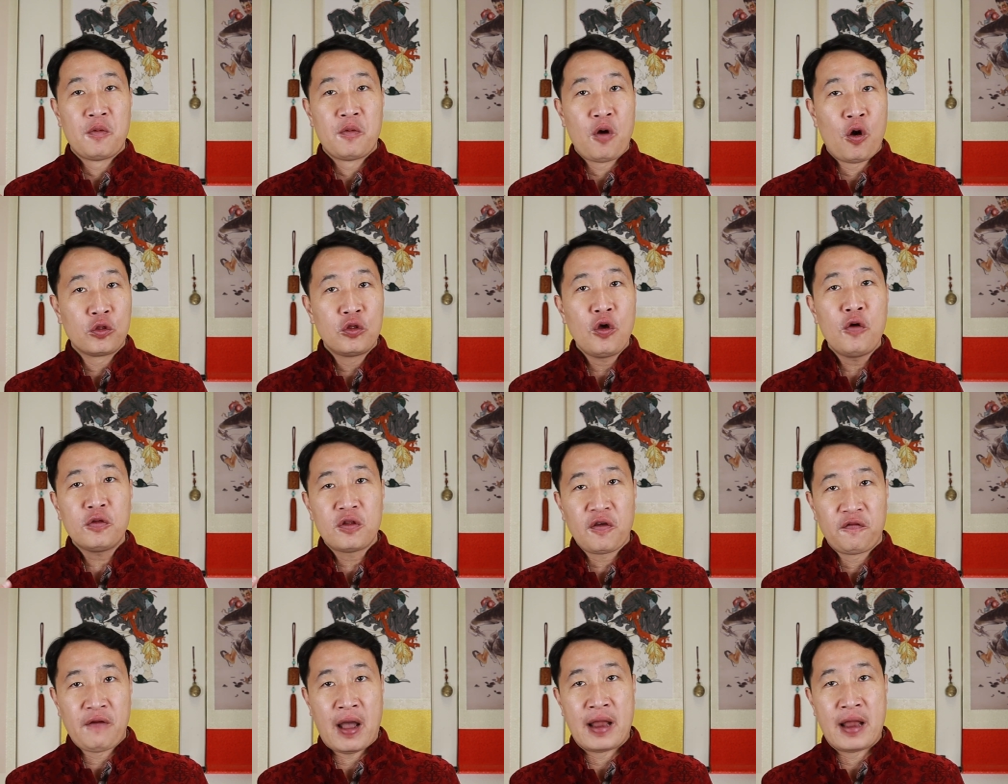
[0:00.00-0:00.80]
Although
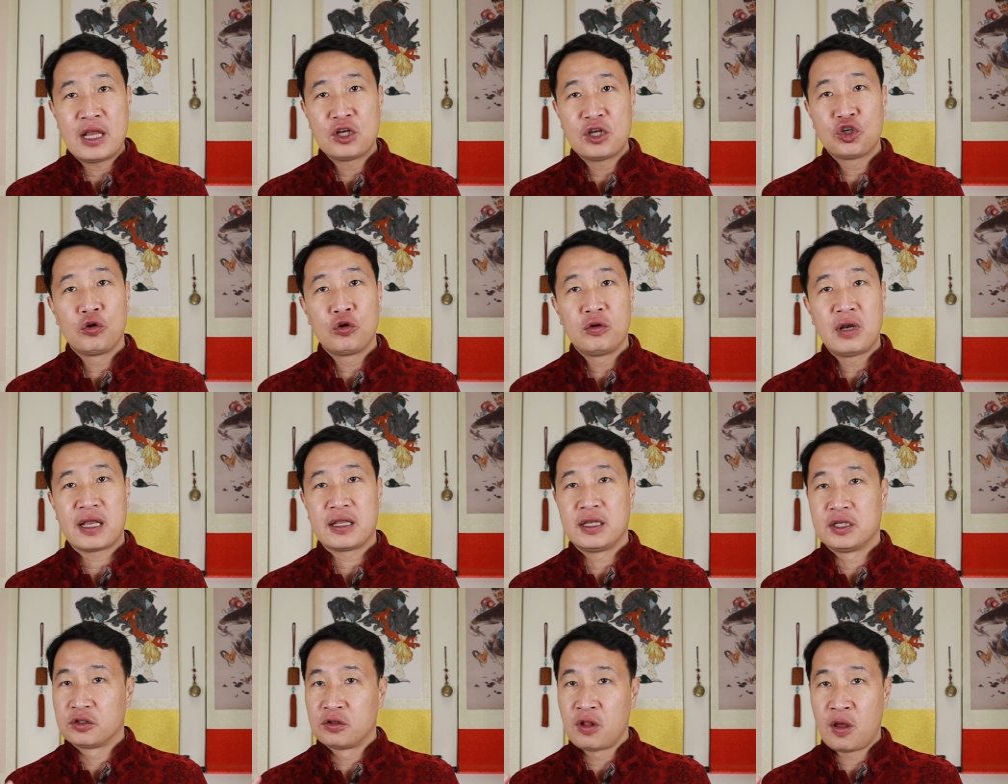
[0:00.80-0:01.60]
the financial
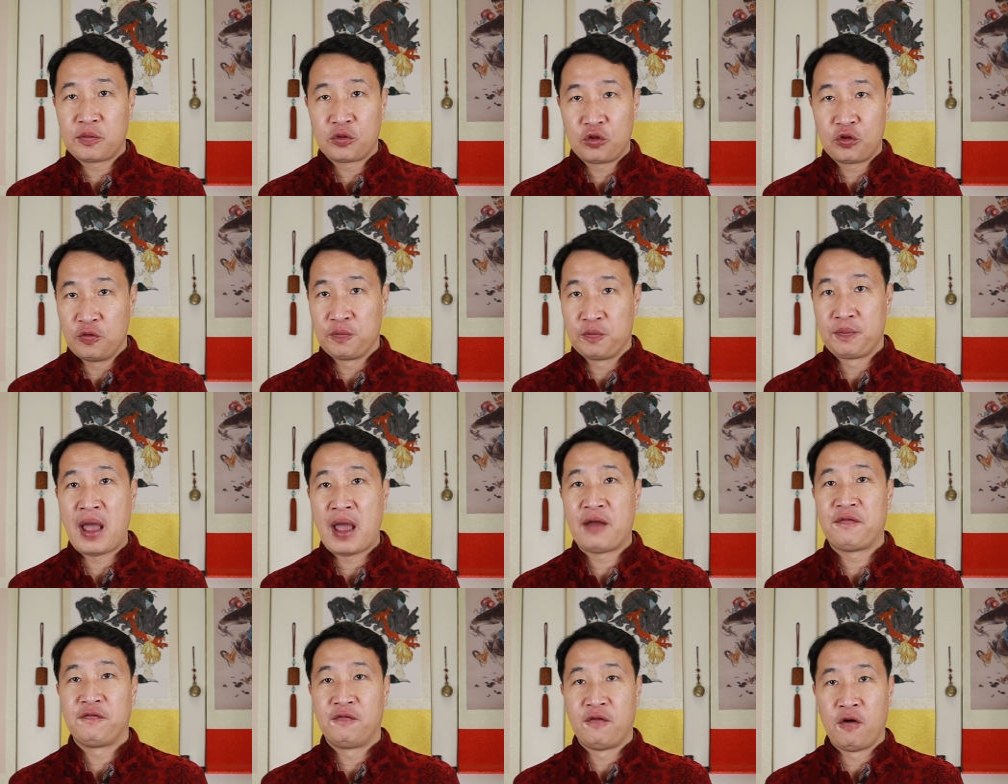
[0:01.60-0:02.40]
luck is not too
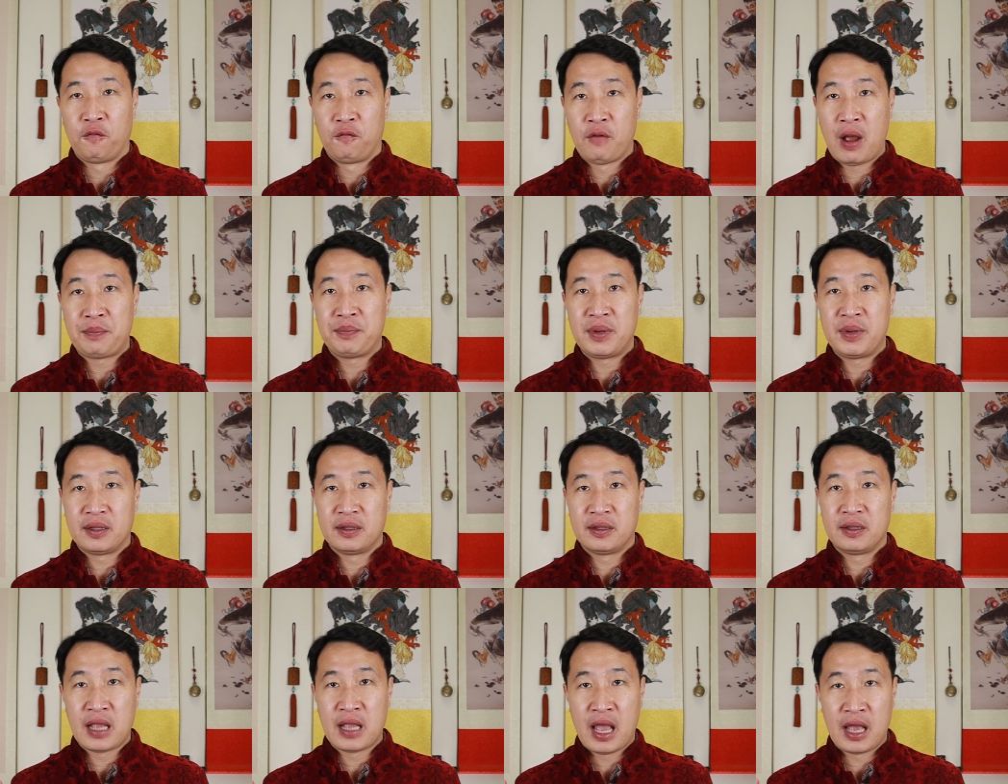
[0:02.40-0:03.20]
bad for
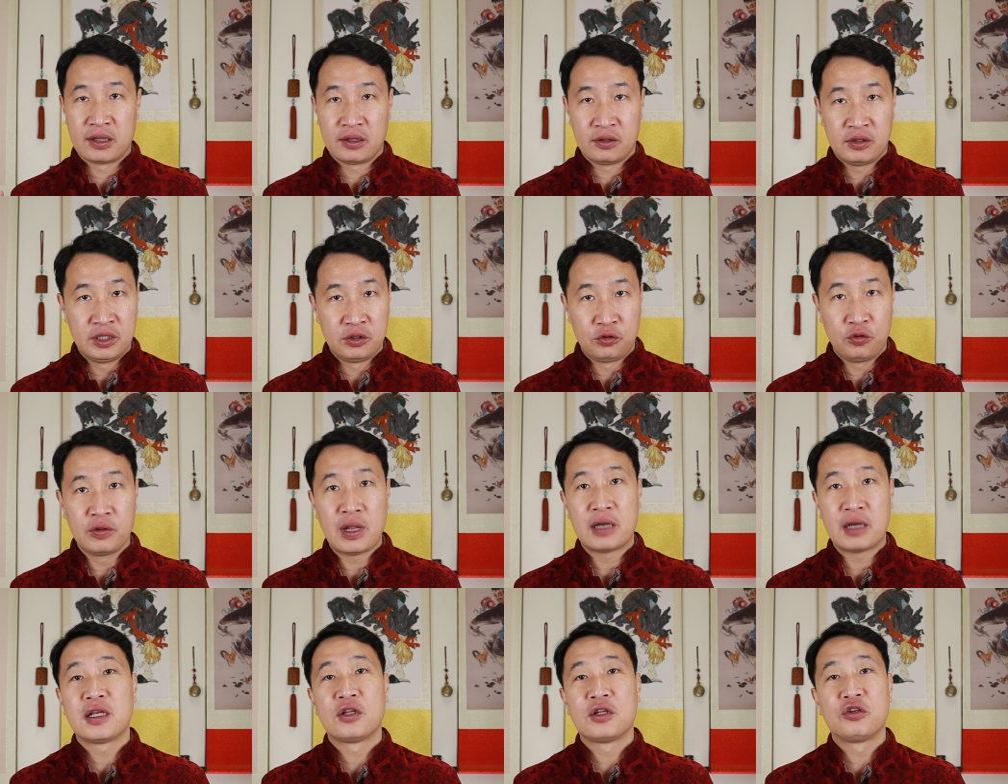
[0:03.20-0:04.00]
Rabbit in
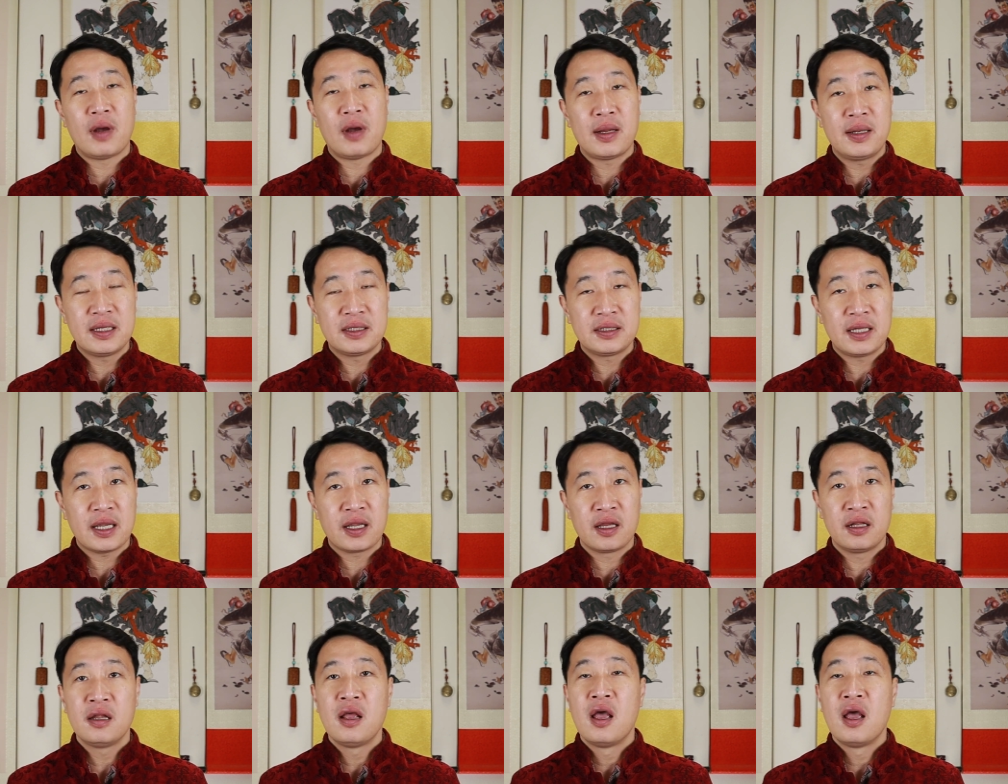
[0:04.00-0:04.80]

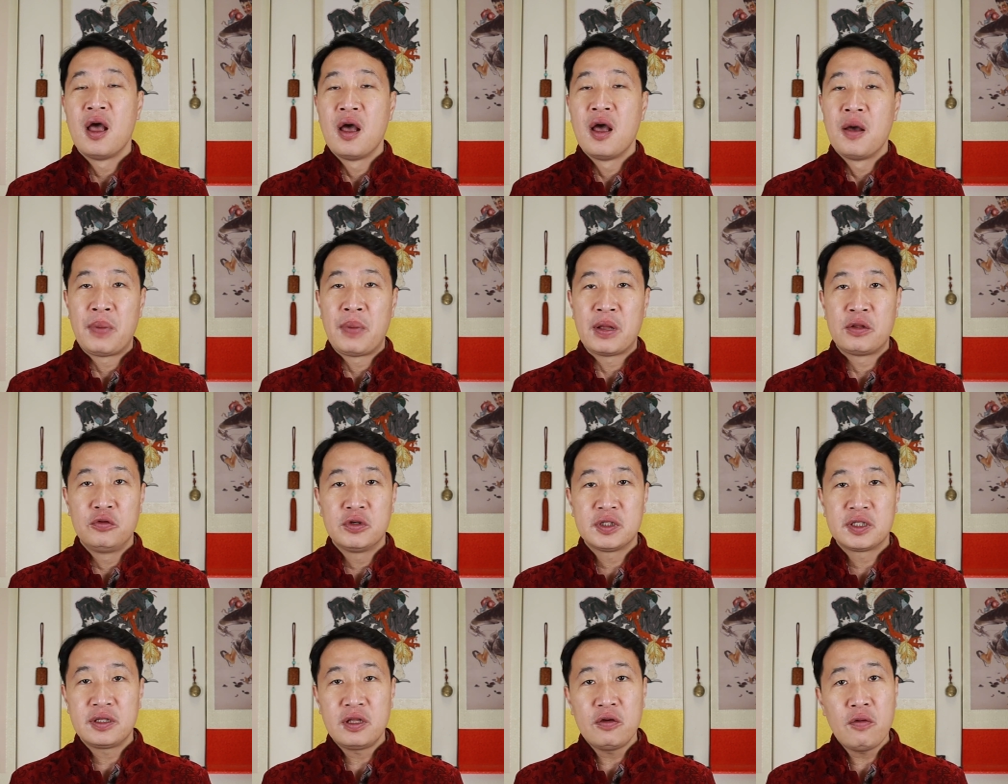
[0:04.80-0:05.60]
2022, but you
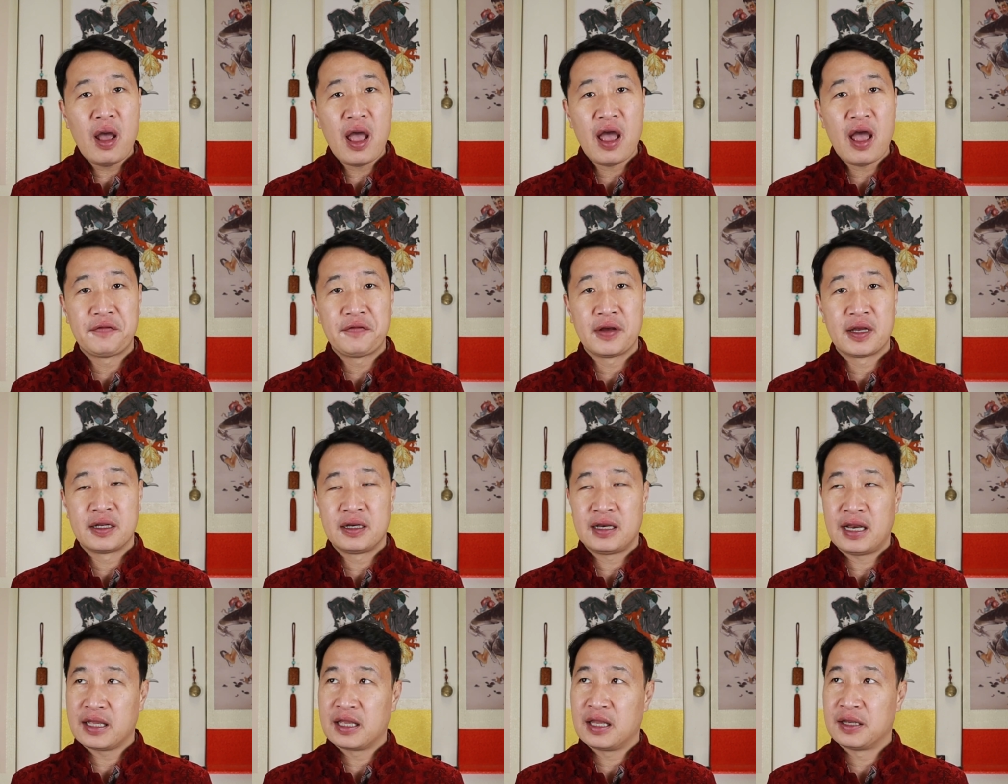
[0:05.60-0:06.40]
still have
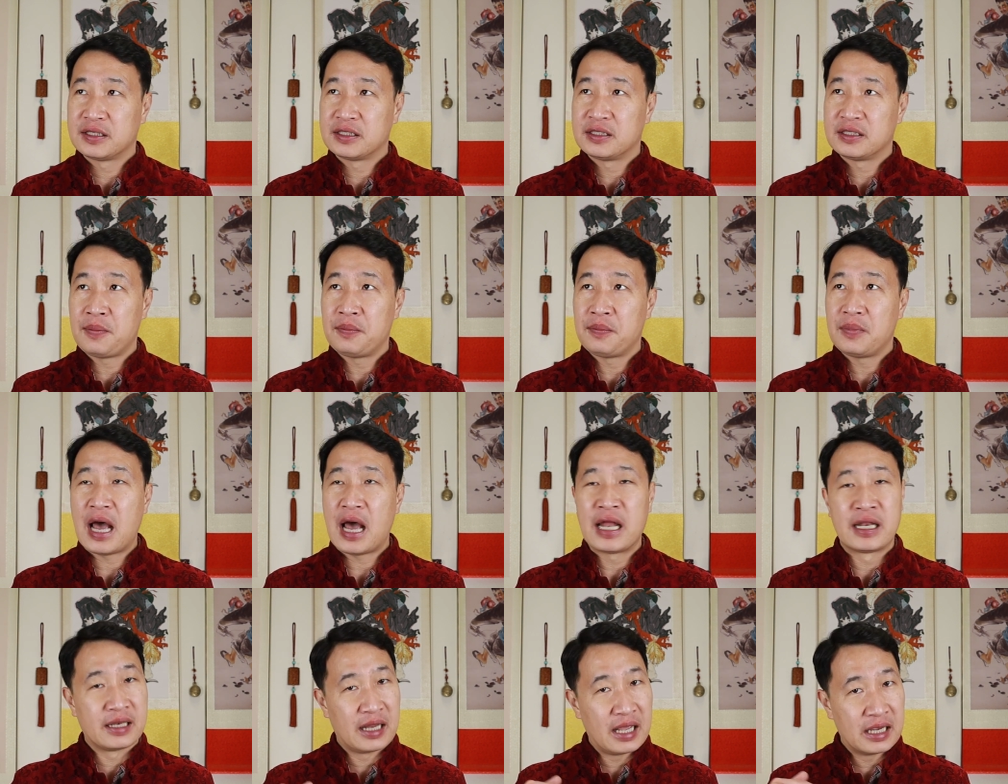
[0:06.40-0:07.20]
some
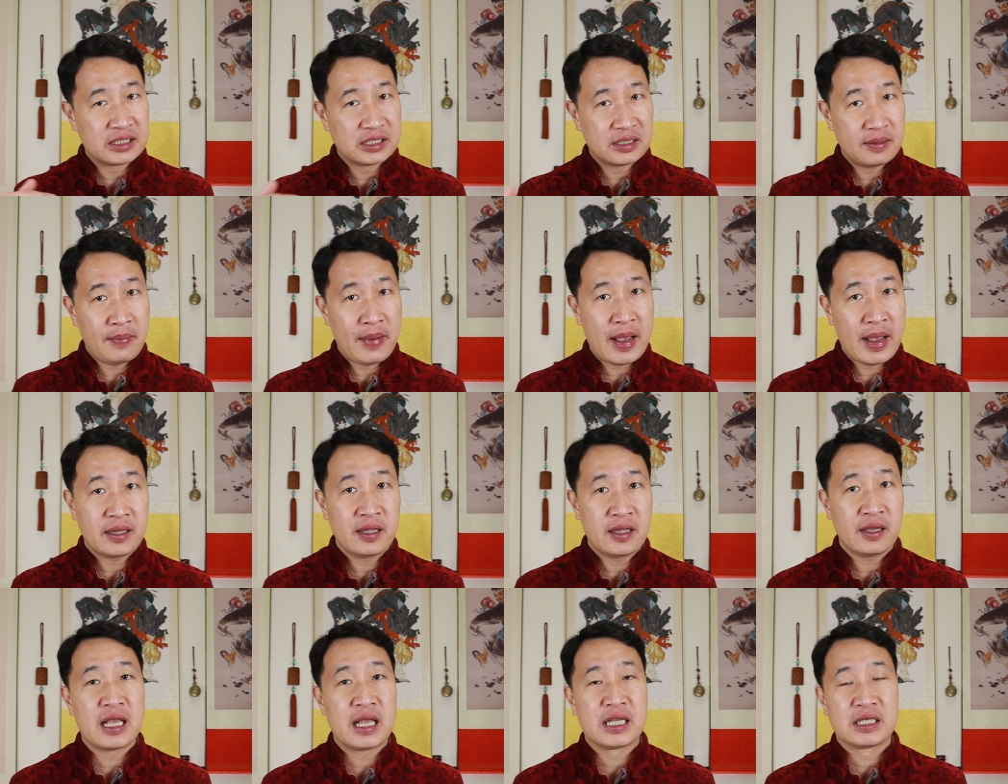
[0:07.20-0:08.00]

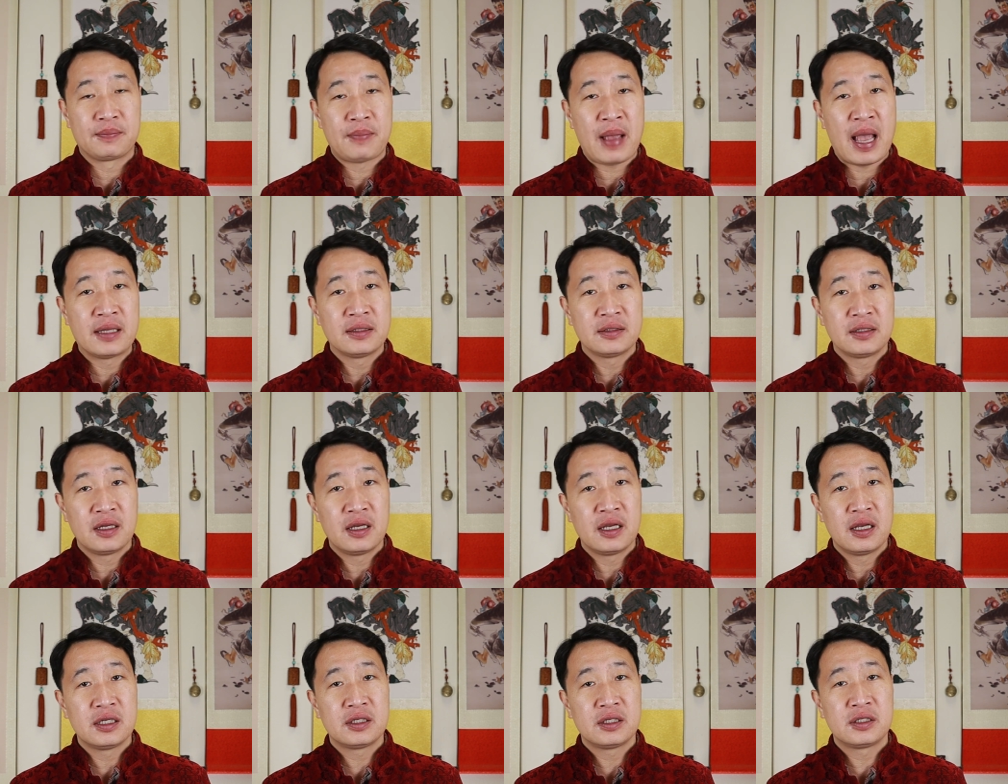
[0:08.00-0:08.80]
unexpected
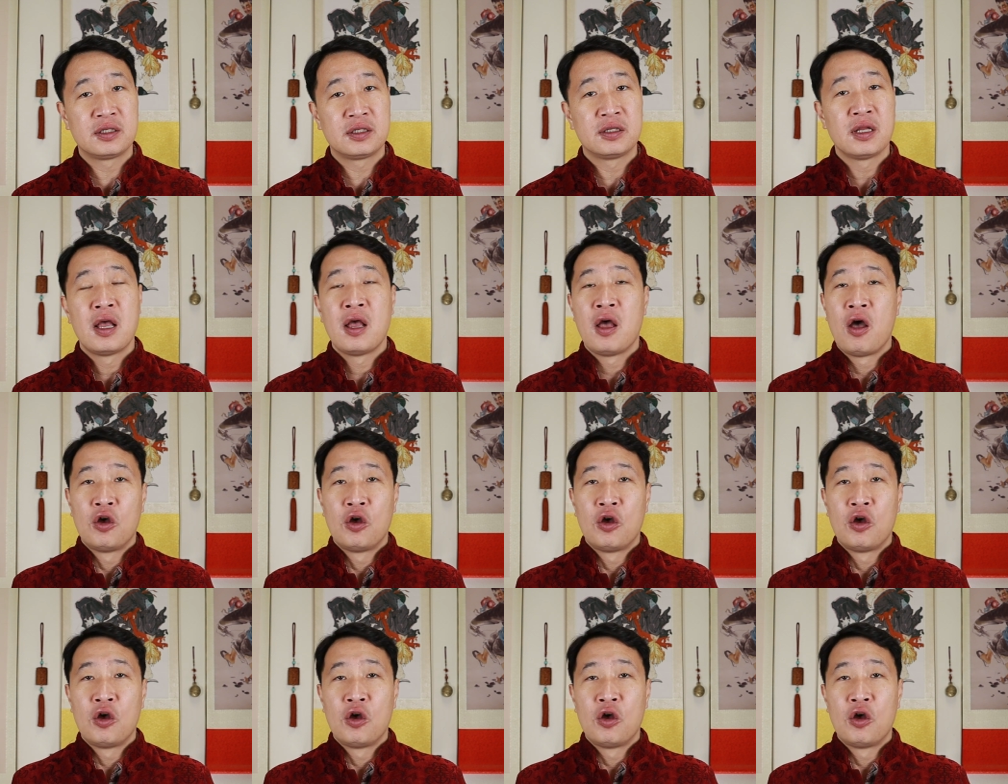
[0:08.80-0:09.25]
expenses.